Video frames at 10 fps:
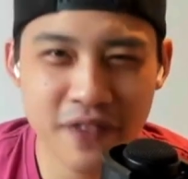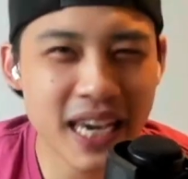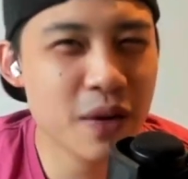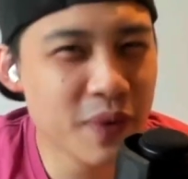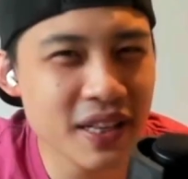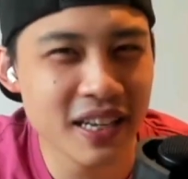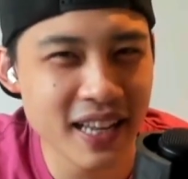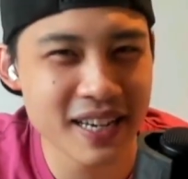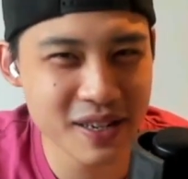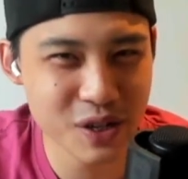In fact, he really
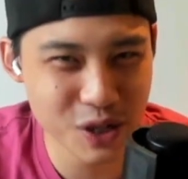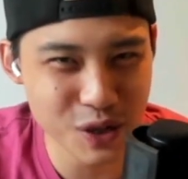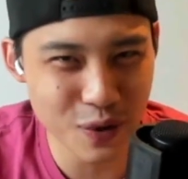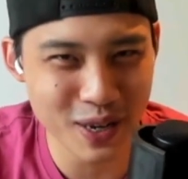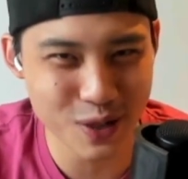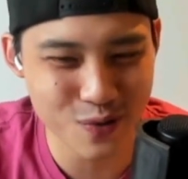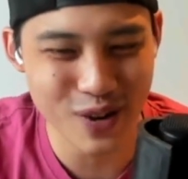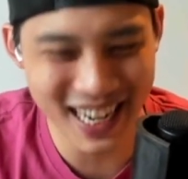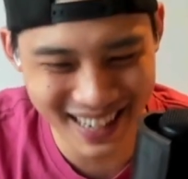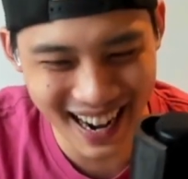likes us to do things
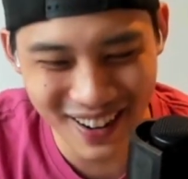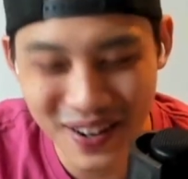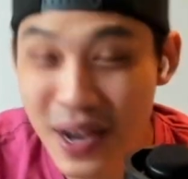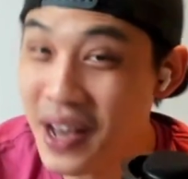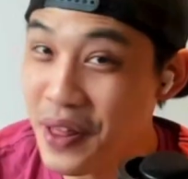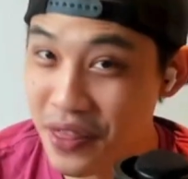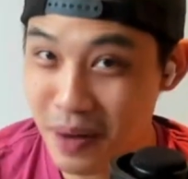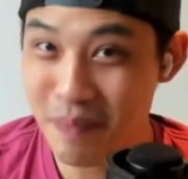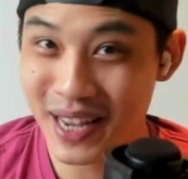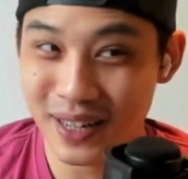right now.
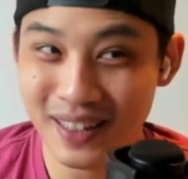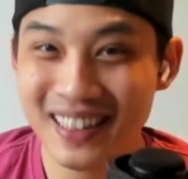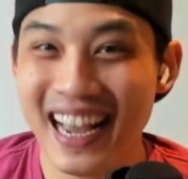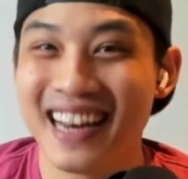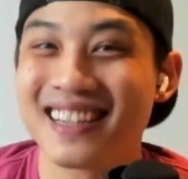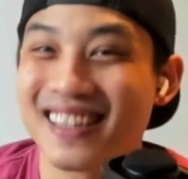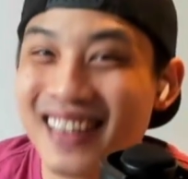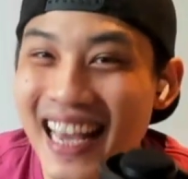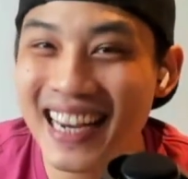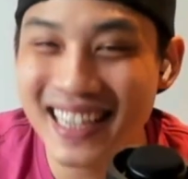The Middle and his
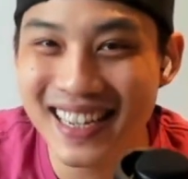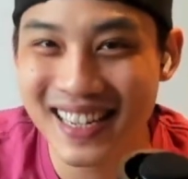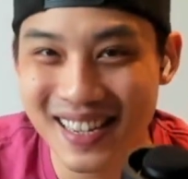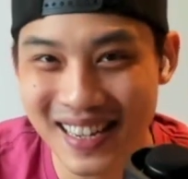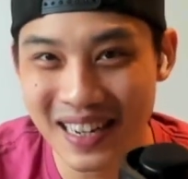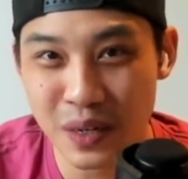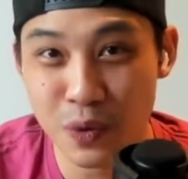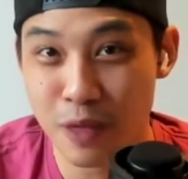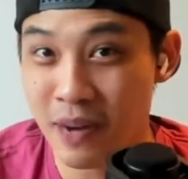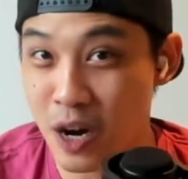latest
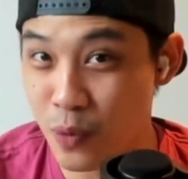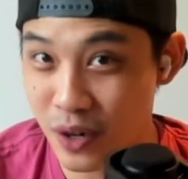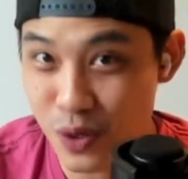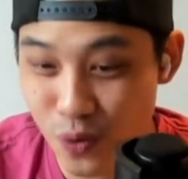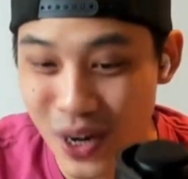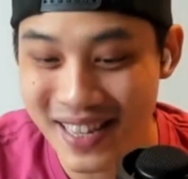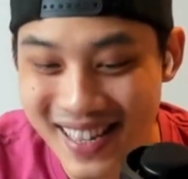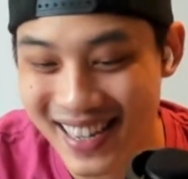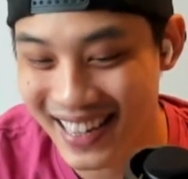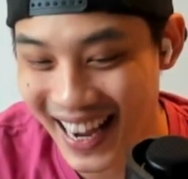single with Marimorse,
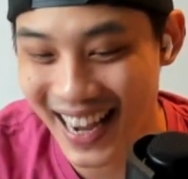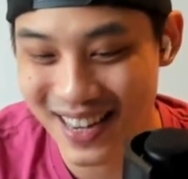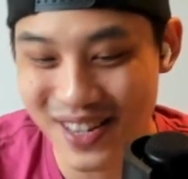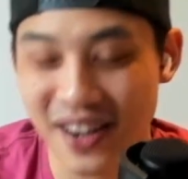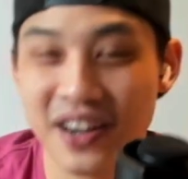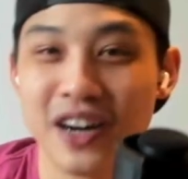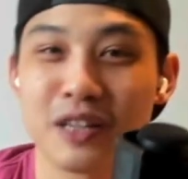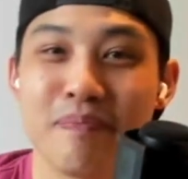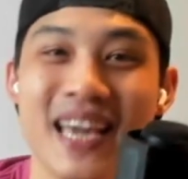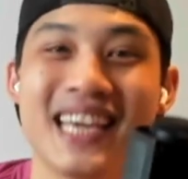once again, a song
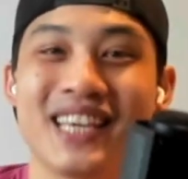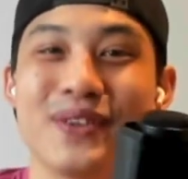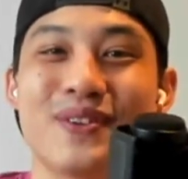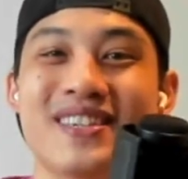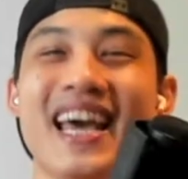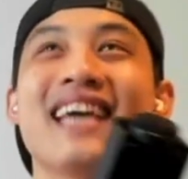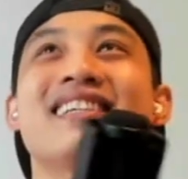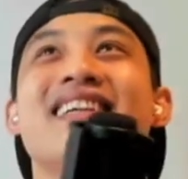called Make You Say.